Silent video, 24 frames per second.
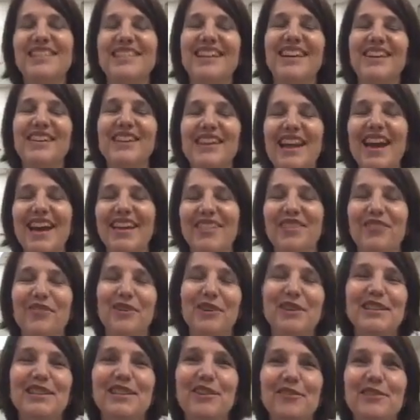So yeah, the
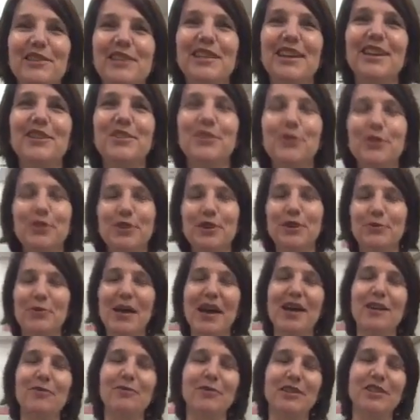first service I talked
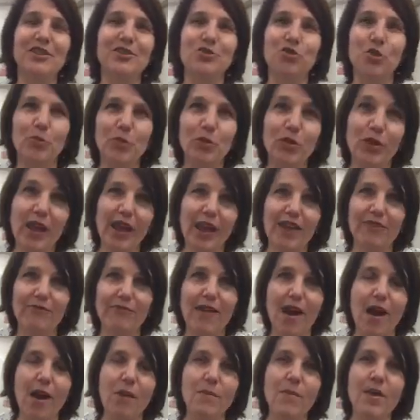about was Triple Care
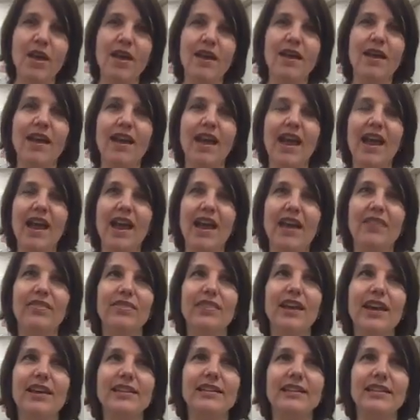Farm,
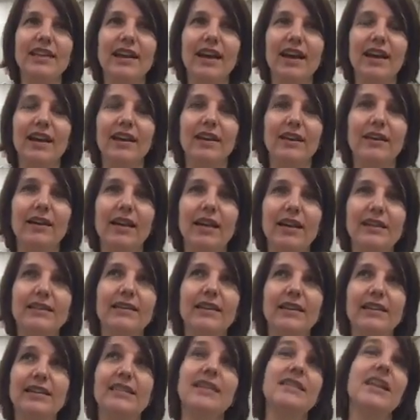and that's
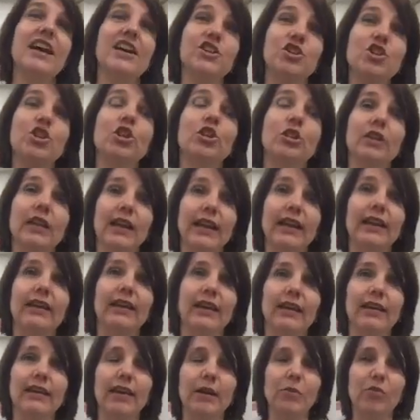it's a national
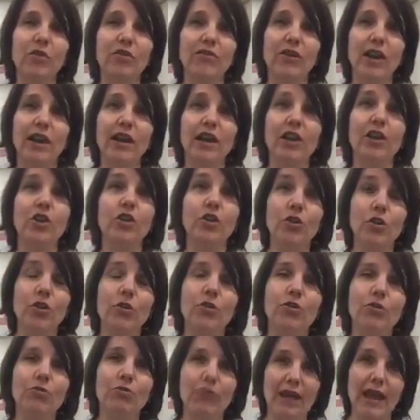leader in providing
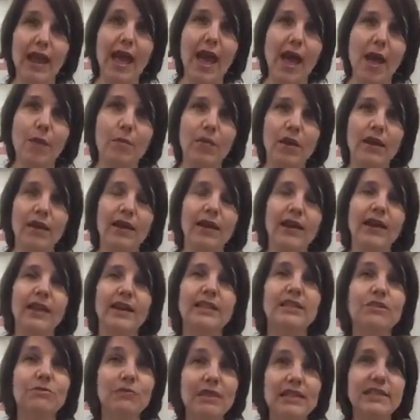youth rehab.
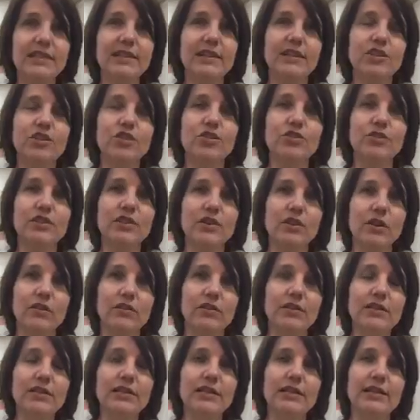It's a residential
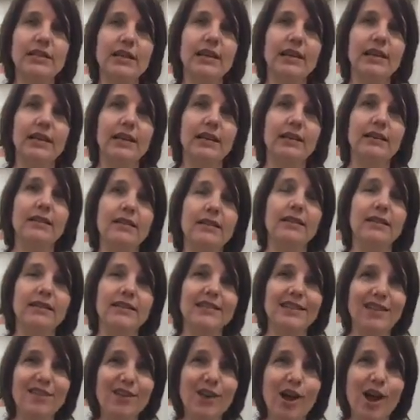service in the
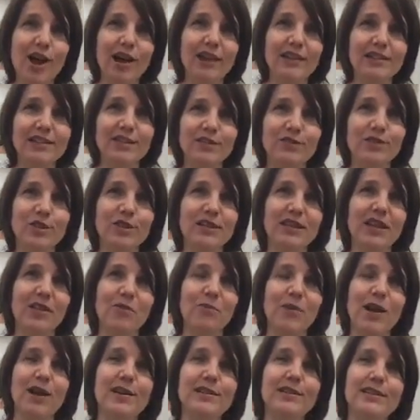Southern Highlands of New South
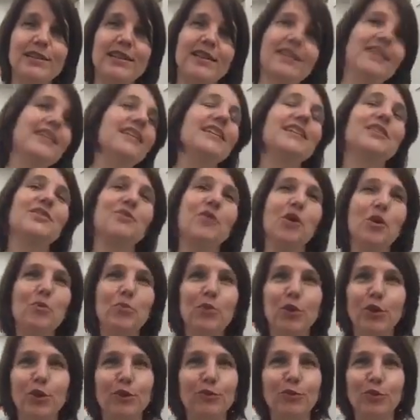Wales. It's a very
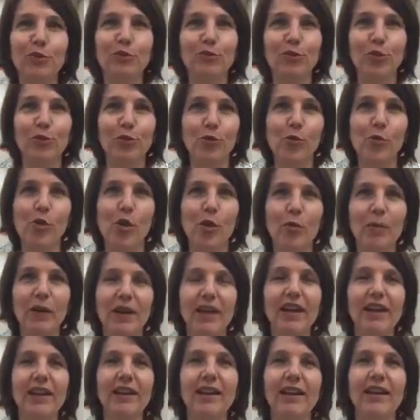beautiful rural
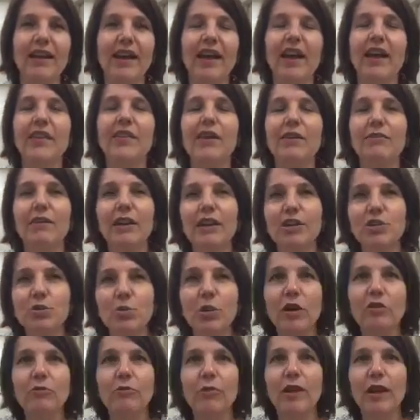property, and they run a
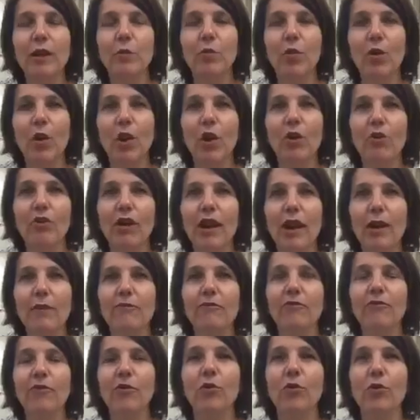12-week
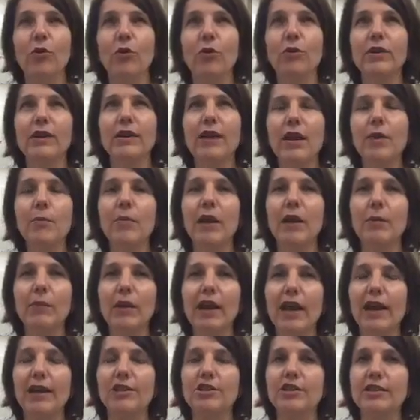program for young
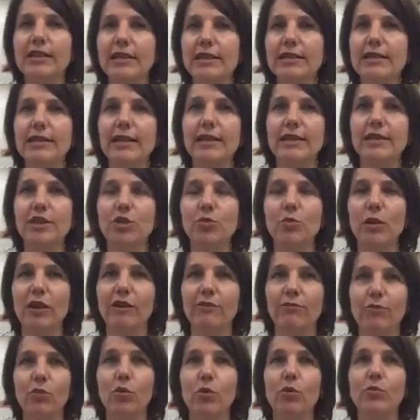people aged 16 to
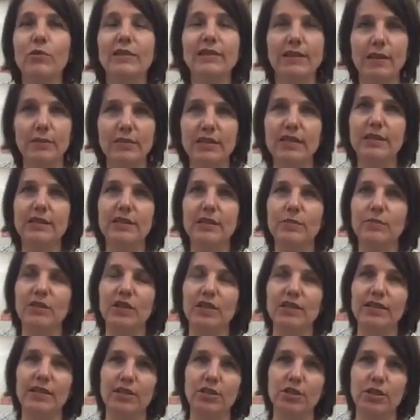24 with substance
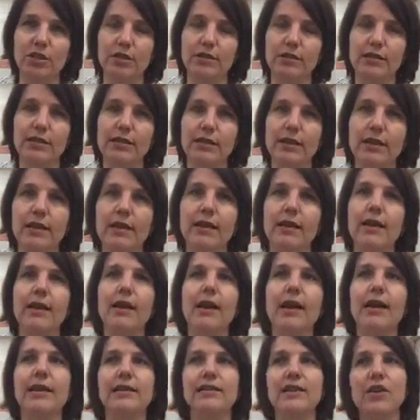abuse issues.
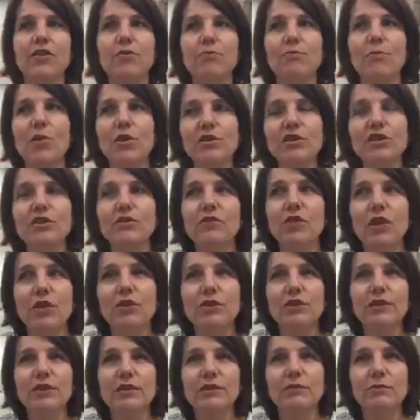So most of
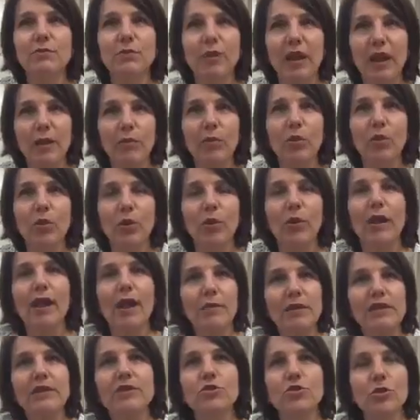those people who are
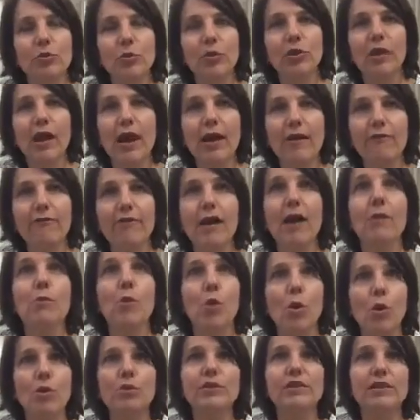coming to Triple Care
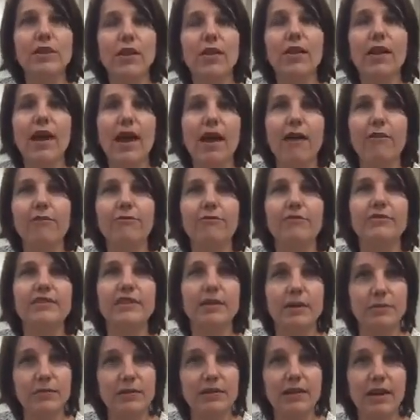Farm also
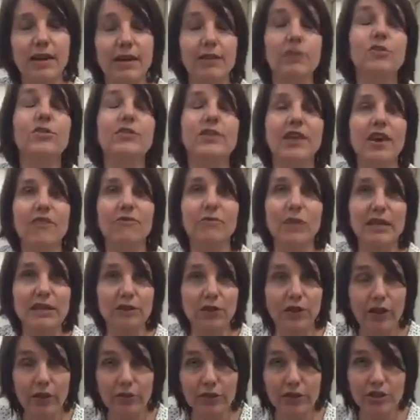have
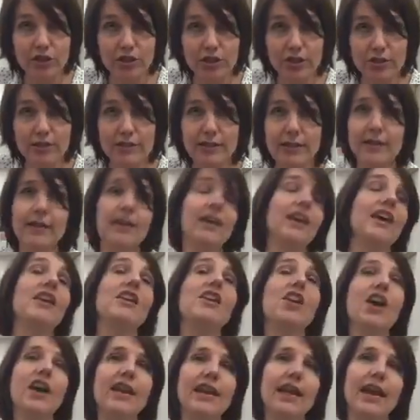mental health issues,
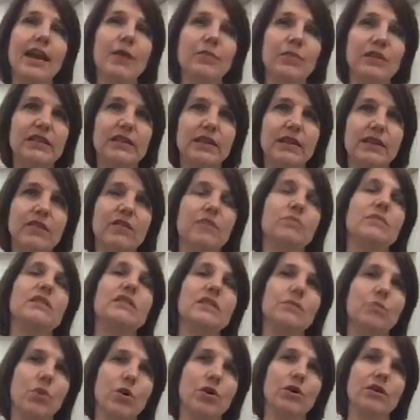and 98% of them are
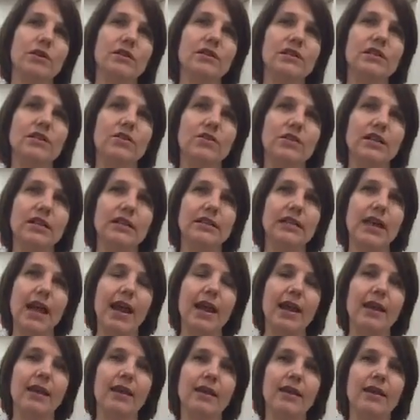smokers on
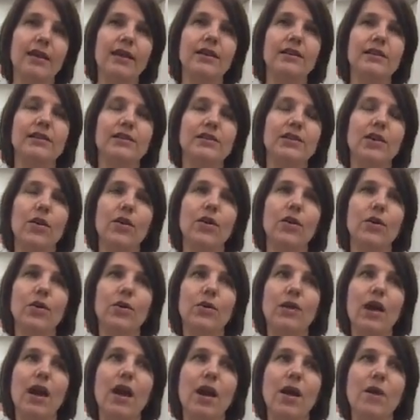intake.
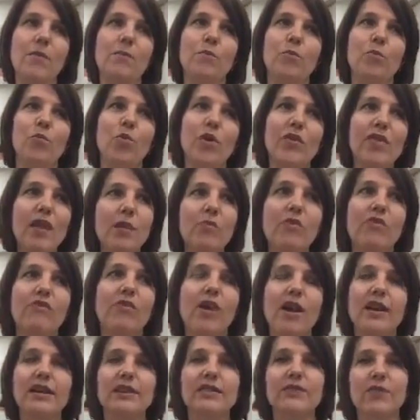So what they
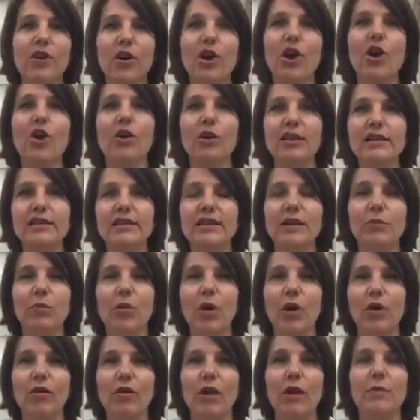provide is a very holistic
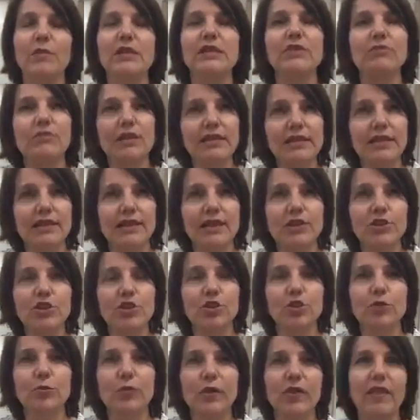program. It's
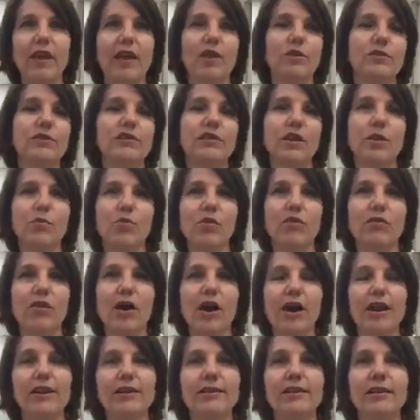residential, but they also
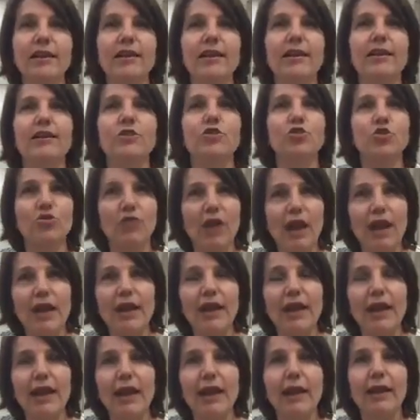provide
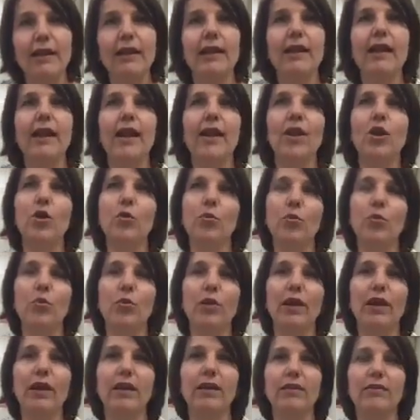training, help
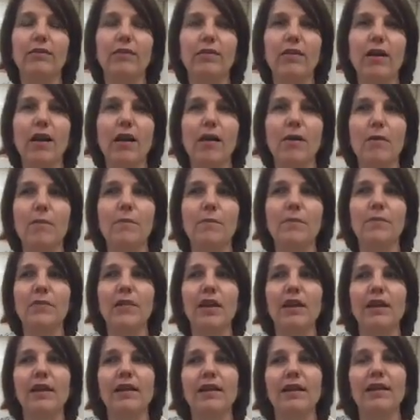with
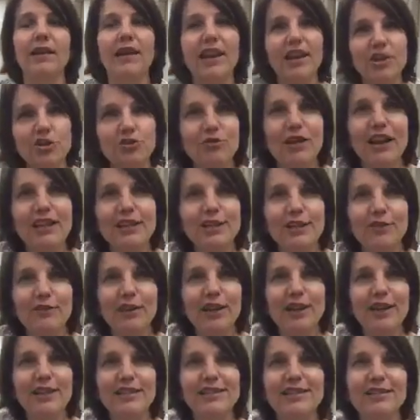leisure
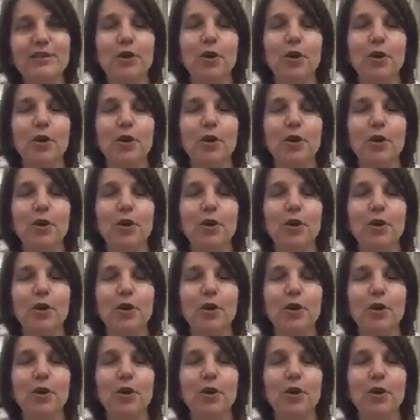activities.